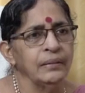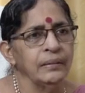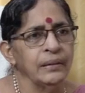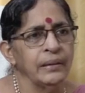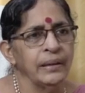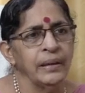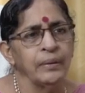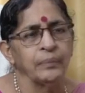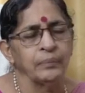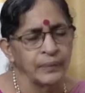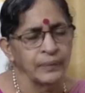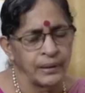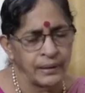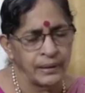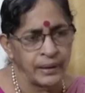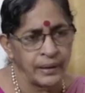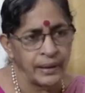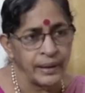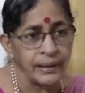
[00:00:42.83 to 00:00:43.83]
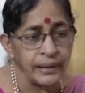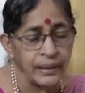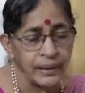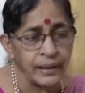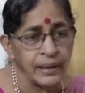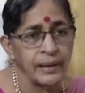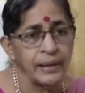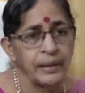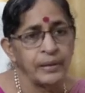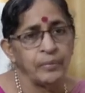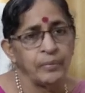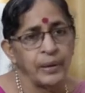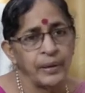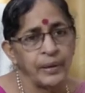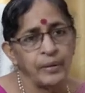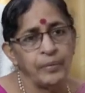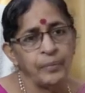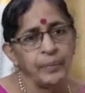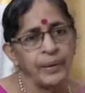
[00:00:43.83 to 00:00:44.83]
term, that degenerative
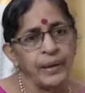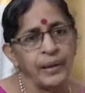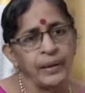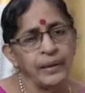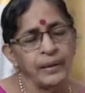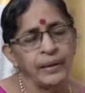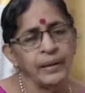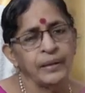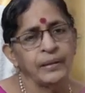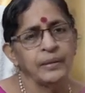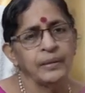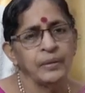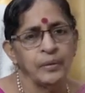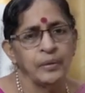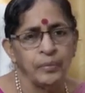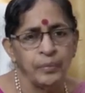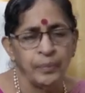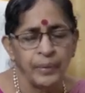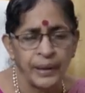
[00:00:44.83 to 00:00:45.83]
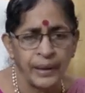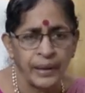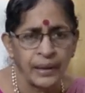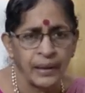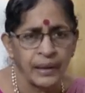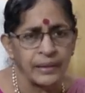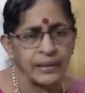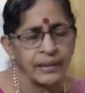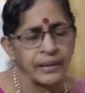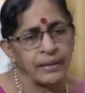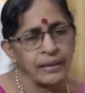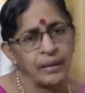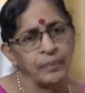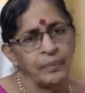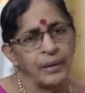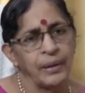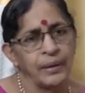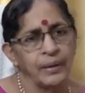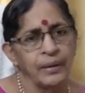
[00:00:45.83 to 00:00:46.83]
myopia, is to be
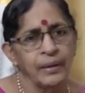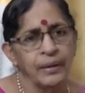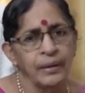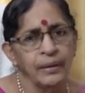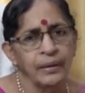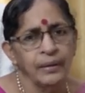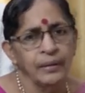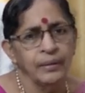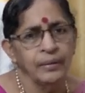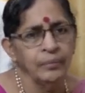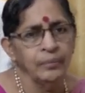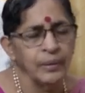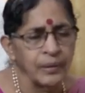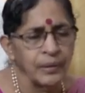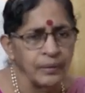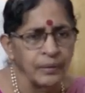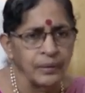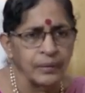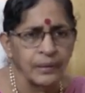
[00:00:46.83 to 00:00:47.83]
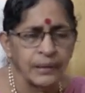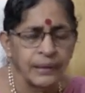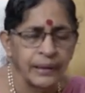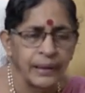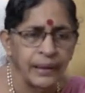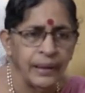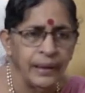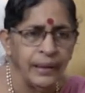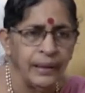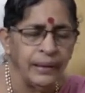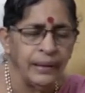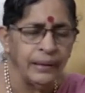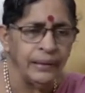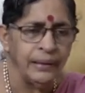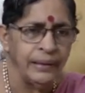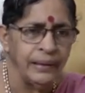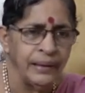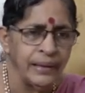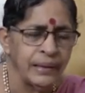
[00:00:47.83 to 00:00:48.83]
considerable, because
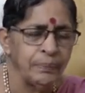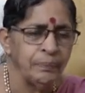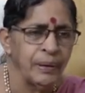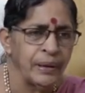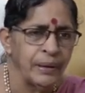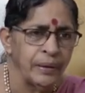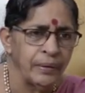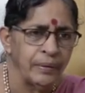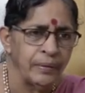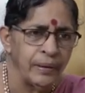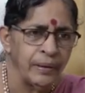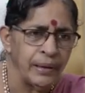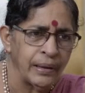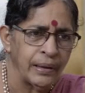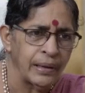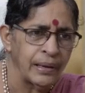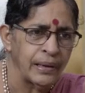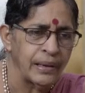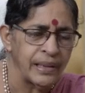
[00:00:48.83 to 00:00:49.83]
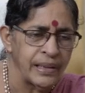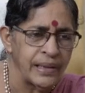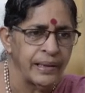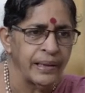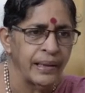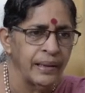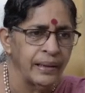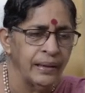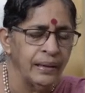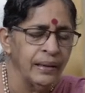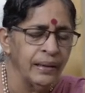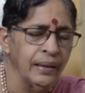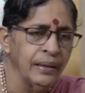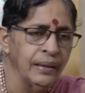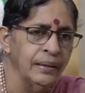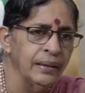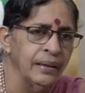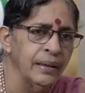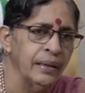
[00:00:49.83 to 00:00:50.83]
in this particular condition
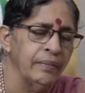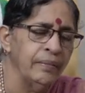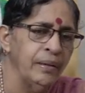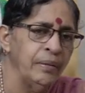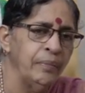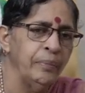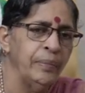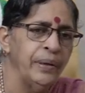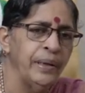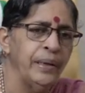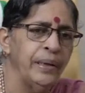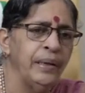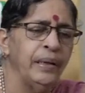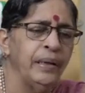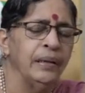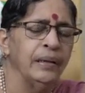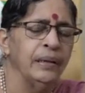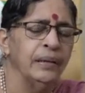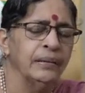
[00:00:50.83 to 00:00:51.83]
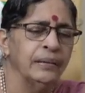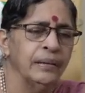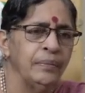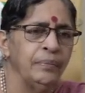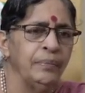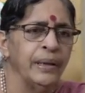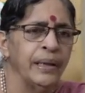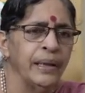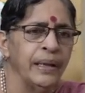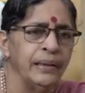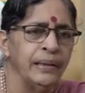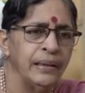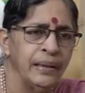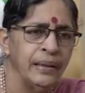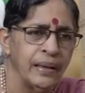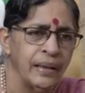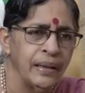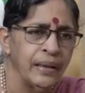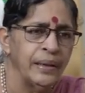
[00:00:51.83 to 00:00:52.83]
there will be some
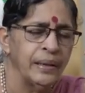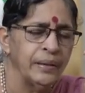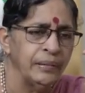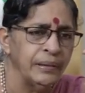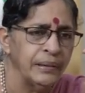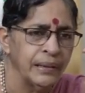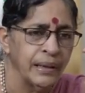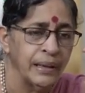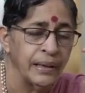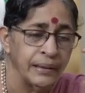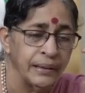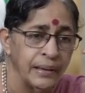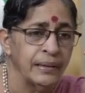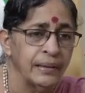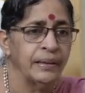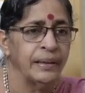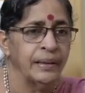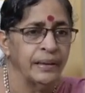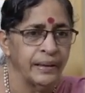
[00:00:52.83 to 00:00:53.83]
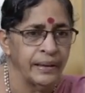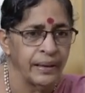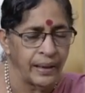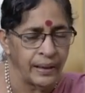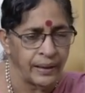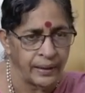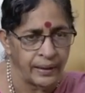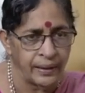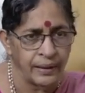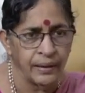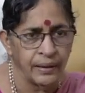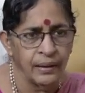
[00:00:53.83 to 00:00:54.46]
degenerative changes in the eye.